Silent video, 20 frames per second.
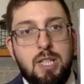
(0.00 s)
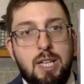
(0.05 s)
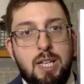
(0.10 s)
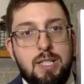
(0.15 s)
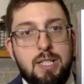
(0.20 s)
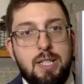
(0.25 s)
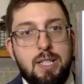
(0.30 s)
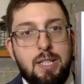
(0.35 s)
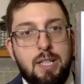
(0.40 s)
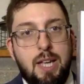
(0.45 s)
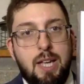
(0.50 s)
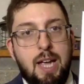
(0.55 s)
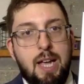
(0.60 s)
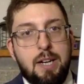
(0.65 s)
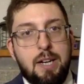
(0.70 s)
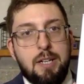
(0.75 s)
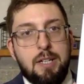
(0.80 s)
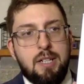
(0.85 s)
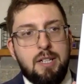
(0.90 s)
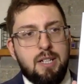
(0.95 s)
a nice little
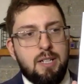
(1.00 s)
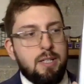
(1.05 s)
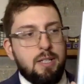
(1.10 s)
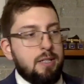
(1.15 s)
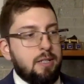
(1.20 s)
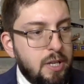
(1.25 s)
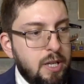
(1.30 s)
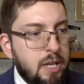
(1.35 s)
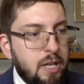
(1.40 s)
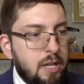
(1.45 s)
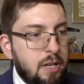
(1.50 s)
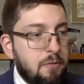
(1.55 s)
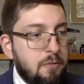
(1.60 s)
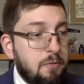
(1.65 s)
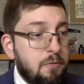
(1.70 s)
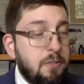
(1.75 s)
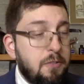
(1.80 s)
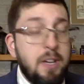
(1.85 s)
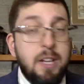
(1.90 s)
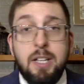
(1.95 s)
pattern. And
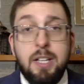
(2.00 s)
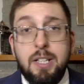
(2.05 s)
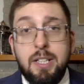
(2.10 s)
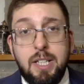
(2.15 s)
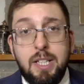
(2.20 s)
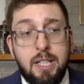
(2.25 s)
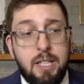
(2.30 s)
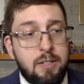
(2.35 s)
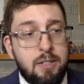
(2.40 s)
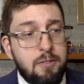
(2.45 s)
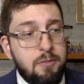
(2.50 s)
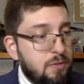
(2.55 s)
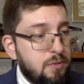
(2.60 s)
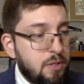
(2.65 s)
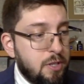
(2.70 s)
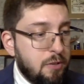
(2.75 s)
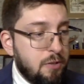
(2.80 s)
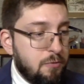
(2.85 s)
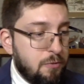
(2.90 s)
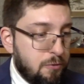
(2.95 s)
finally, I
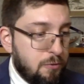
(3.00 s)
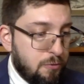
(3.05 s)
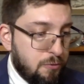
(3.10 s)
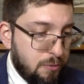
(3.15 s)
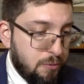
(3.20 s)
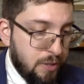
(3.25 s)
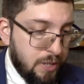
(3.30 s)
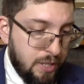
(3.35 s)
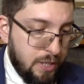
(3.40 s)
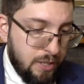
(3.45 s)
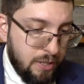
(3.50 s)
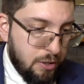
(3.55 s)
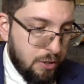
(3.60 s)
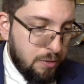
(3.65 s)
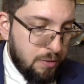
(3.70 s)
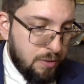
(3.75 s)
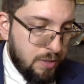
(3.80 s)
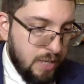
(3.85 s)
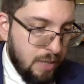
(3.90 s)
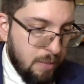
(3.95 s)
got for free two
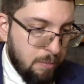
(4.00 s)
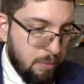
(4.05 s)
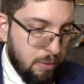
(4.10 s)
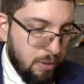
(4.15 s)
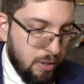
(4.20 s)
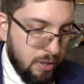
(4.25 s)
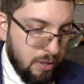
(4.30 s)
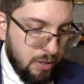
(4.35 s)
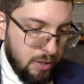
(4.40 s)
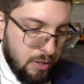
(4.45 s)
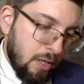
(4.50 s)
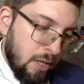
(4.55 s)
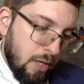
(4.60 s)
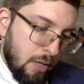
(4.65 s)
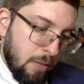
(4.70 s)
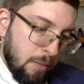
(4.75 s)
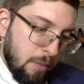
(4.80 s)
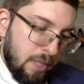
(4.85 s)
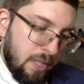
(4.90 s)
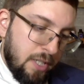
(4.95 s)
sample
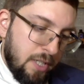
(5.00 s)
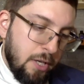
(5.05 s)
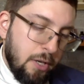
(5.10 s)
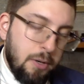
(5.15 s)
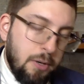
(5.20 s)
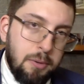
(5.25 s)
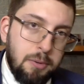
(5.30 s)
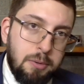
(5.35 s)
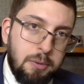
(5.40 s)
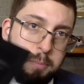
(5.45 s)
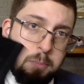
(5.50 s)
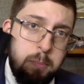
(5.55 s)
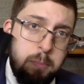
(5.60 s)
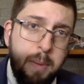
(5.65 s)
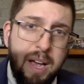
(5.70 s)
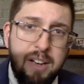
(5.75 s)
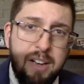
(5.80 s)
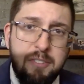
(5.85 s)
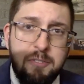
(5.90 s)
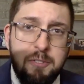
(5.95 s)
Armani Code
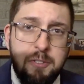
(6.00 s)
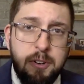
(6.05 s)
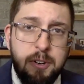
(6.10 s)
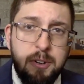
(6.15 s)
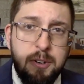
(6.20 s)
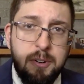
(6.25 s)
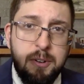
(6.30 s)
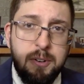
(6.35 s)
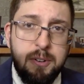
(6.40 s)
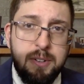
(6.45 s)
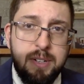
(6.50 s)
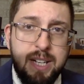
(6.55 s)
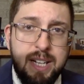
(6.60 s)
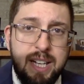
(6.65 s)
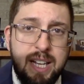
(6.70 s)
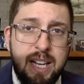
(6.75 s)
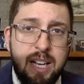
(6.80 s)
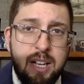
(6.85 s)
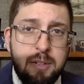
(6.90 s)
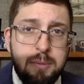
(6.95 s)
Parfum that
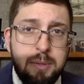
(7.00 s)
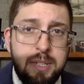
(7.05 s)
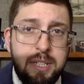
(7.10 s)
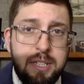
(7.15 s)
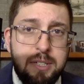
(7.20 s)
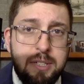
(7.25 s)
I already